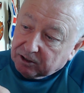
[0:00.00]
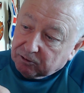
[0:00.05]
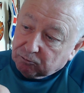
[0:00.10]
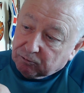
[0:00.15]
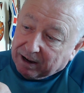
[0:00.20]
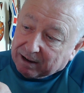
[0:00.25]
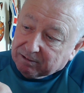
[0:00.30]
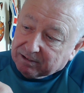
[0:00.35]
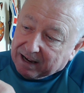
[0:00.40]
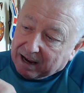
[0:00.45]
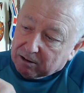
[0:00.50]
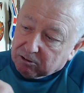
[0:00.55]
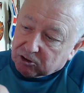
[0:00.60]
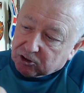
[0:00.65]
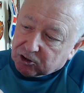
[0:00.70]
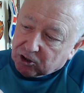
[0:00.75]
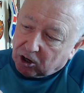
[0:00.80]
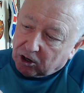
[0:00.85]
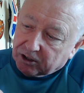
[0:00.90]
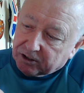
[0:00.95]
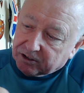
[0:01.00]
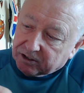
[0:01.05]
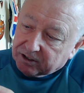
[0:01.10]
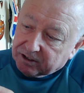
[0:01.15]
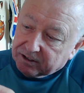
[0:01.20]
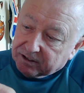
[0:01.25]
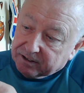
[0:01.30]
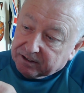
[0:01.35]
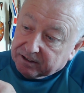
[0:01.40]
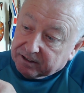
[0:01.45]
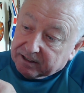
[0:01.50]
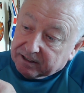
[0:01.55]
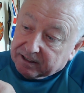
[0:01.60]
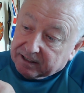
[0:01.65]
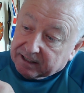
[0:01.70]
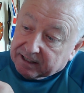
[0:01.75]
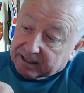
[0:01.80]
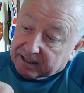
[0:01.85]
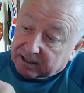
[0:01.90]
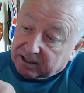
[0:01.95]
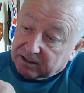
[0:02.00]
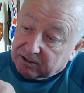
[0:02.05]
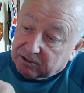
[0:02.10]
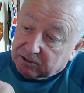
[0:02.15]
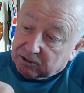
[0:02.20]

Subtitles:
round the outside, it